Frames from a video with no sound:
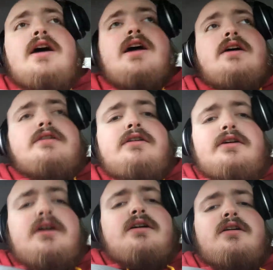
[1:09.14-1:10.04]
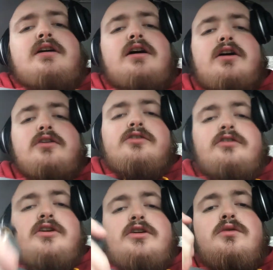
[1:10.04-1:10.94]
and uh, I'll
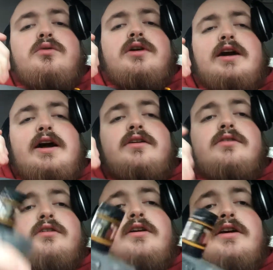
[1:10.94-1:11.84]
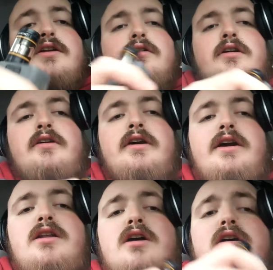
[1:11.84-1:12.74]
see you guys later,
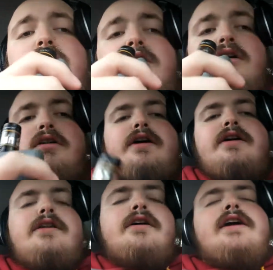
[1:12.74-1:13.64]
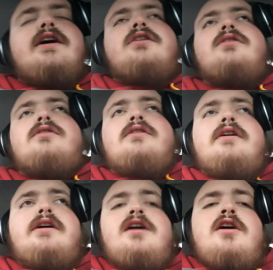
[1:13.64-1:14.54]
alright? Alright, Yong
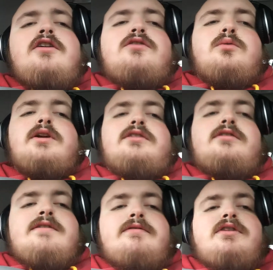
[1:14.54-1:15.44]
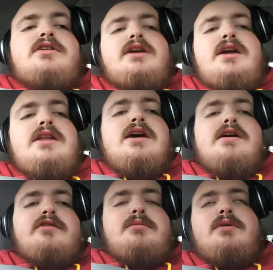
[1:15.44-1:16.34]
LC 2017,
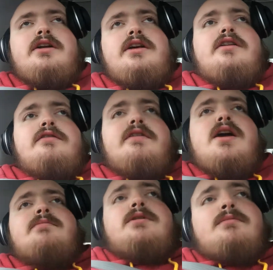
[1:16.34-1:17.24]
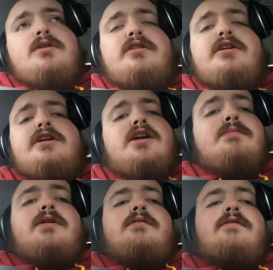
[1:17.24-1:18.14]
everybody in the vape community,
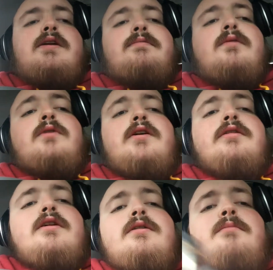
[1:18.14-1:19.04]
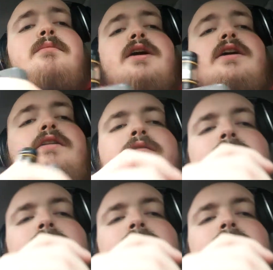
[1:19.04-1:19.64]
keep on vaping with me.